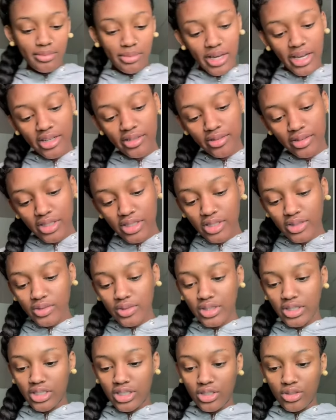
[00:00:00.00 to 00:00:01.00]
the
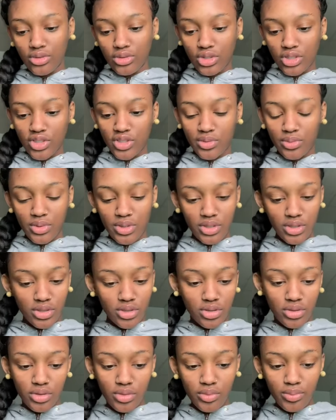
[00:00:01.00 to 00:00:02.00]
background, and you just want
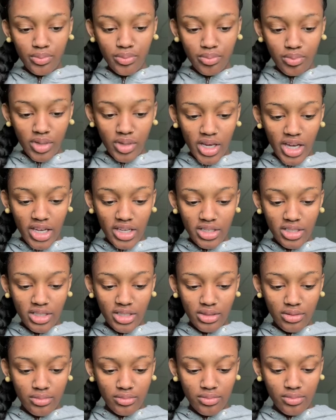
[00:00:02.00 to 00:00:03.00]
to add it
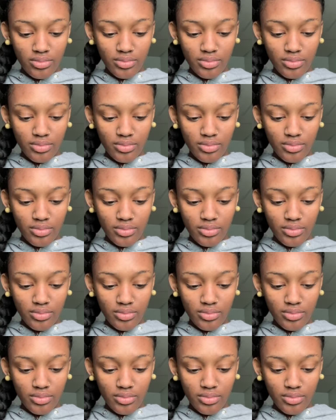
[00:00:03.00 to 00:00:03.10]
in.